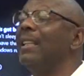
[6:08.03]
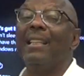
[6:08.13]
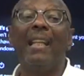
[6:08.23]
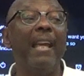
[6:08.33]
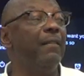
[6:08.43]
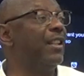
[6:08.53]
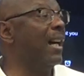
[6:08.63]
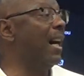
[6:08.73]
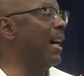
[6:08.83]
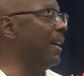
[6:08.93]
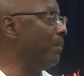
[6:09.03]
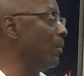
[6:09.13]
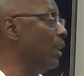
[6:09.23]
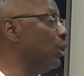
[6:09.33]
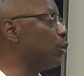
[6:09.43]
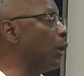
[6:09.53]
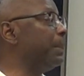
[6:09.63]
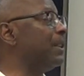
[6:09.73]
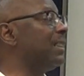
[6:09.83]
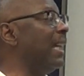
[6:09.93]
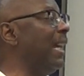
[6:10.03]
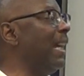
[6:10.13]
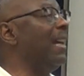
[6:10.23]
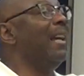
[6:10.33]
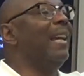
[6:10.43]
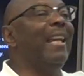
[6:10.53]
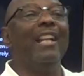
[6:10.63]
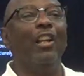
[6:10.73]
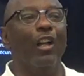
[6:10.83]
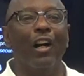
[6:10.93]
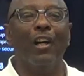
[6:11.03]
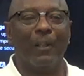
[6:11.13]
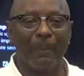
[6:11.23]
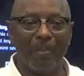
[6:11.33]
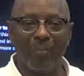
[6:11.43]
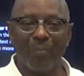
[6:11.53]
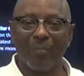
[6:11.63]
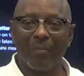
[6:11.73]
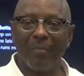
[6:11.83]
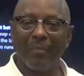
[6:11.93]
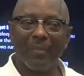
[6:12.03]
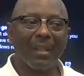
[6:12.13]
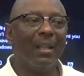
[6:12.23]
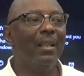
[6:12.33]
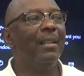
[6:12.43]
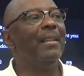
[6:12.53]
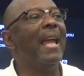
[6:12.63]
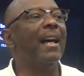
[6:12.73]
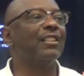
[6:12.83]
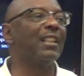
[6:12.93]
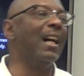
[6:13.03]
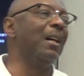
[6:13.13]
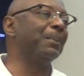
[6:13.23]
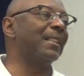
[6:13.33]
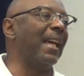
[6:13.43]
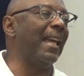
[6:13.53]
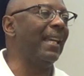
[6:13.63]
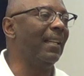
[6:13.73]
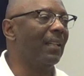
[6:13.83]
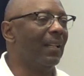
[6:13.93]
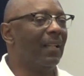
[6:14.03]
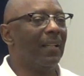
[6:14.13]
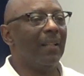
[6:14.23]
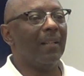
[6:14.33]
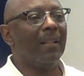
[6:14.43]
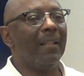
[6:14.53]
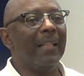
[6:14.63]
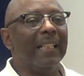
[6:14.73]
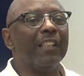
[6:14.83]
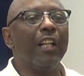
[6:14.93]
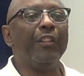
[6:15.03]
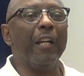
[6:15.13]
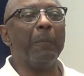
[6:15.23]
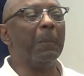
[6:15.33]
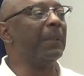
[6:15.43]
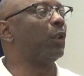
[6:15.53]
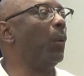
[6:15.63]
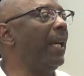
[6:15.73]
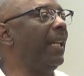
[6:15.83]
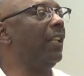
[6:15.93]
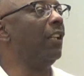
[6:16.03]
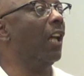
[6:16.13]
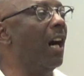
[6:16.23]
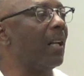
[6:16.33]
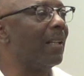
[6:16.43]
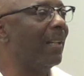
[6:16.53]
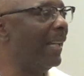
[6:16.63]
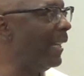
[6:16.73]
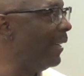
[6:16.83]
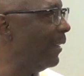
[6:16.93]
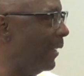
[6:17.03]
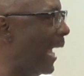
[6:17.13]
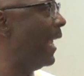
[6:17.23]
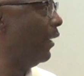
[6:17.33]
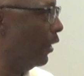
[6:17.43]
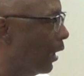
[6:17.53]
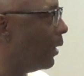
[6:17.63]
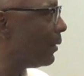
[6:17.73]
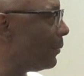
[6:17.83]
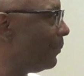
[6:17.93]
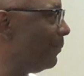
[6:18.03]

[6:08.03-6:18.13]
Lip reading: thing David done, the scripture said, he looked. Now, some say, is it a difference between look and look?